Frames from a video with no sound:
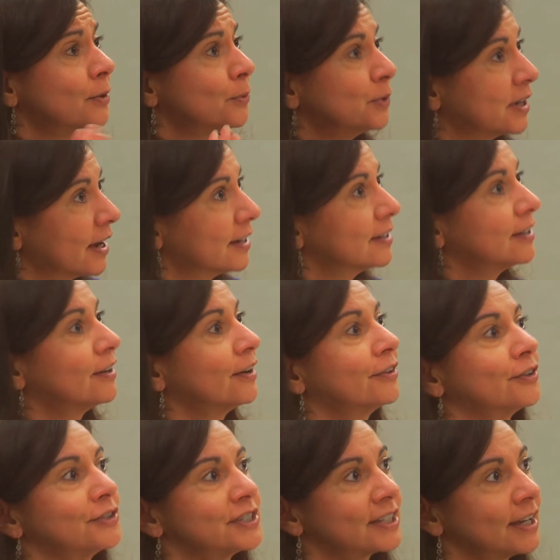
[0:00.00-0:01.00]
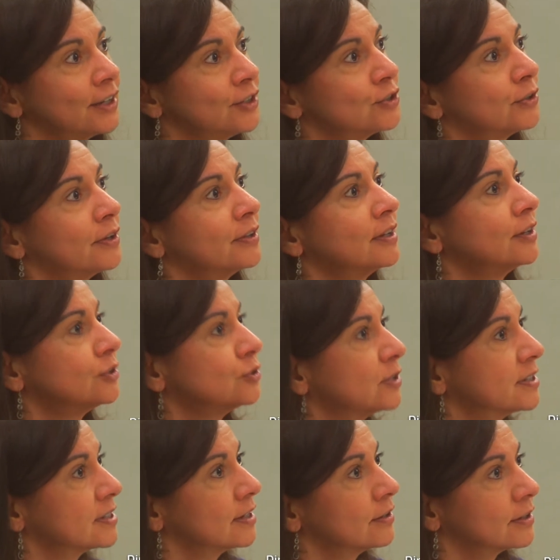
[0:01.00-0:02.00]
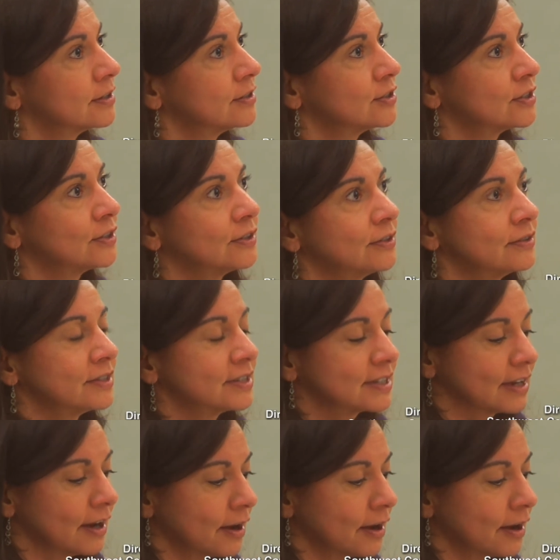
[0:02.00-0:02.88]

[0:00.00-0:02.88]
we got to get on their schedule and then address their concerns,